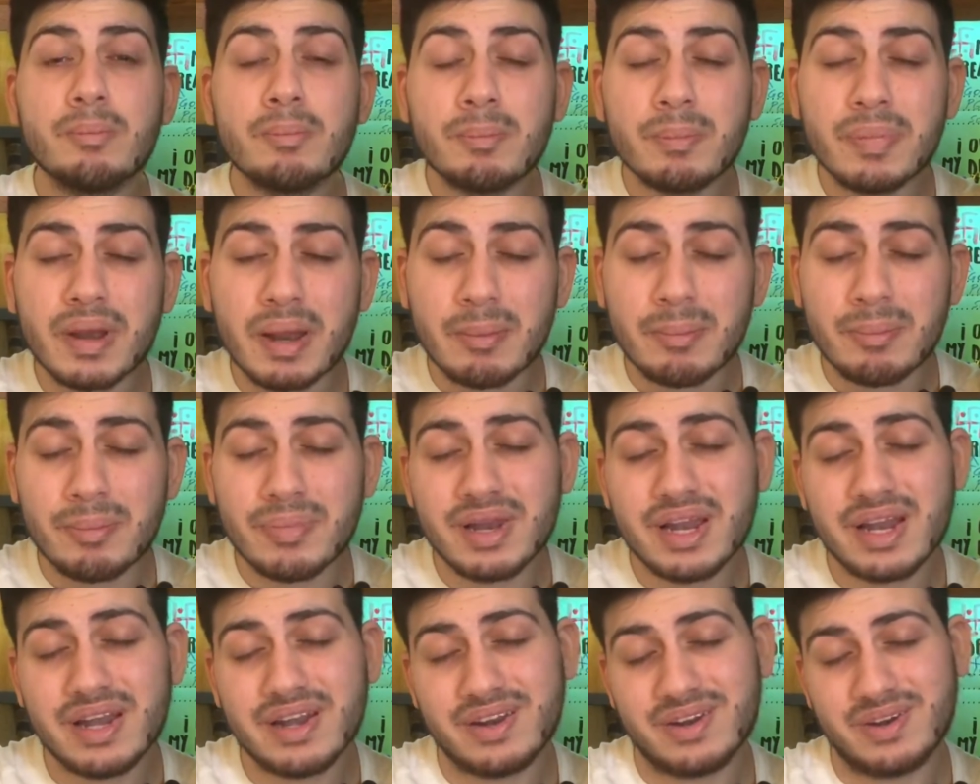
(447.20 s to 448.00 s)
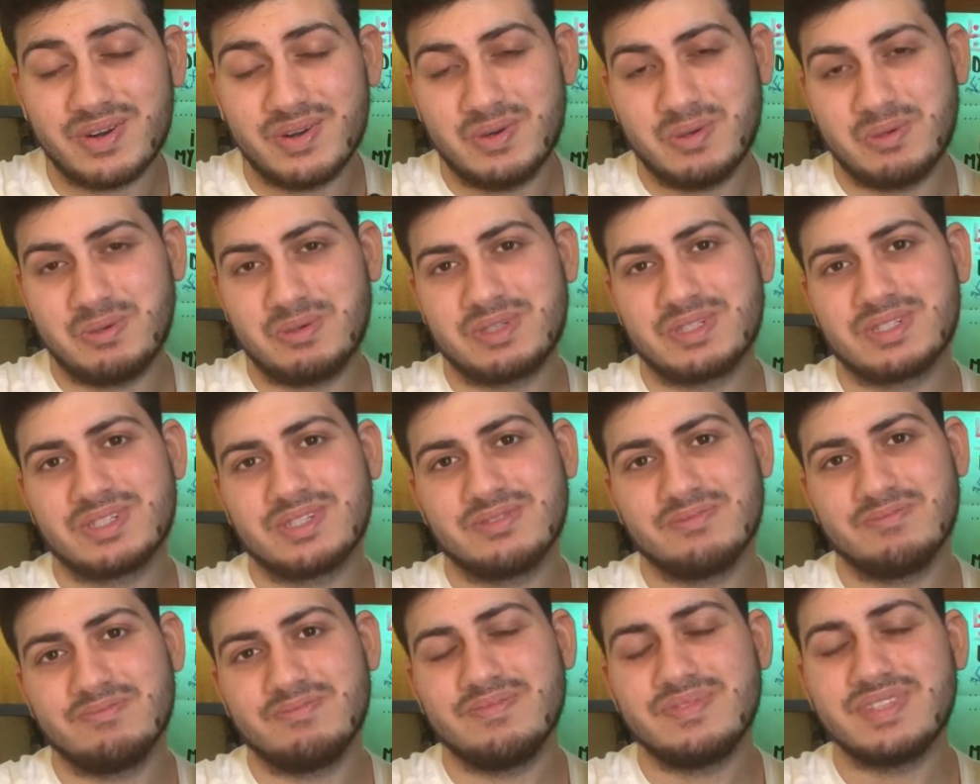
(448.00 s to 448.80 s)
prep ladder
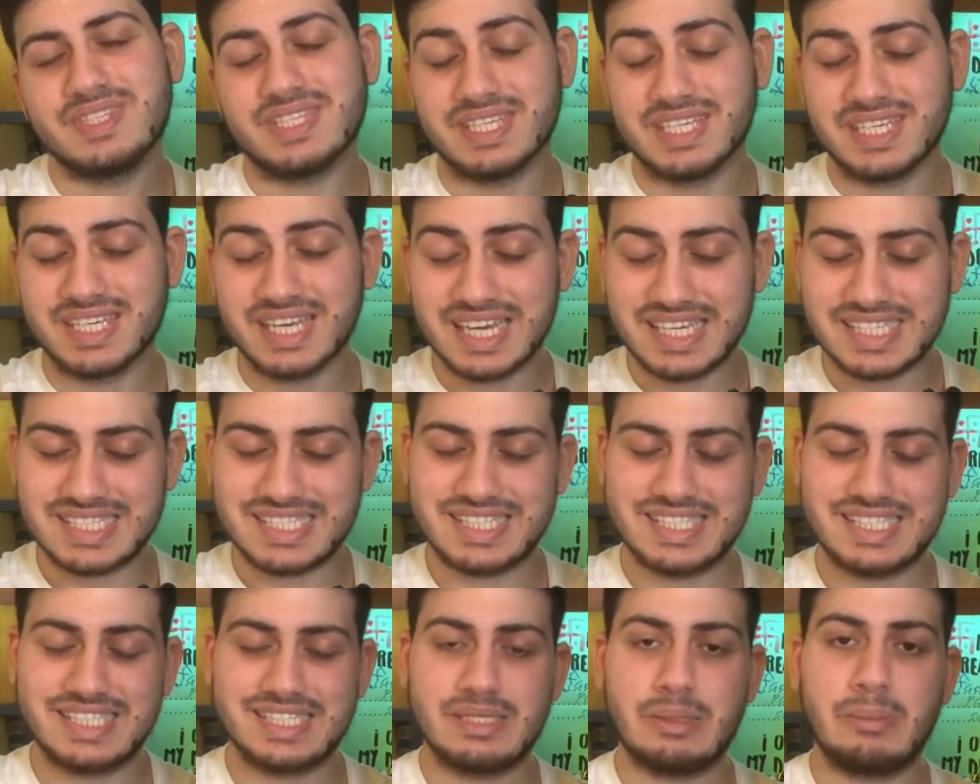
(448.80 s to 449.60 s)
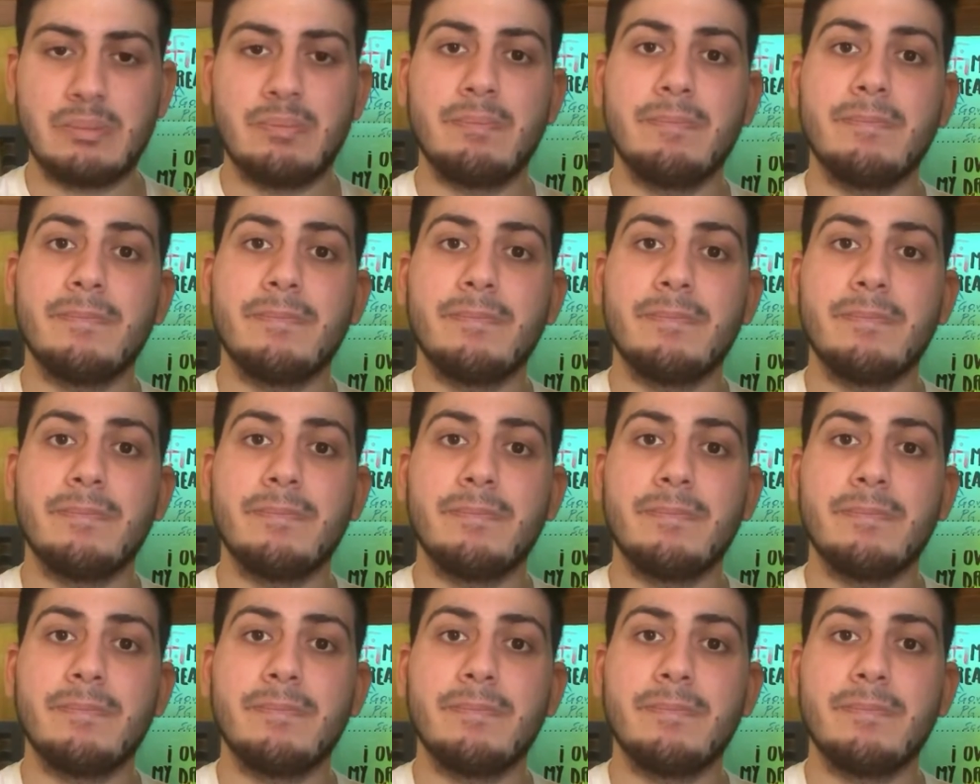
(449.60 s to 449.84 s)
notes. Yes,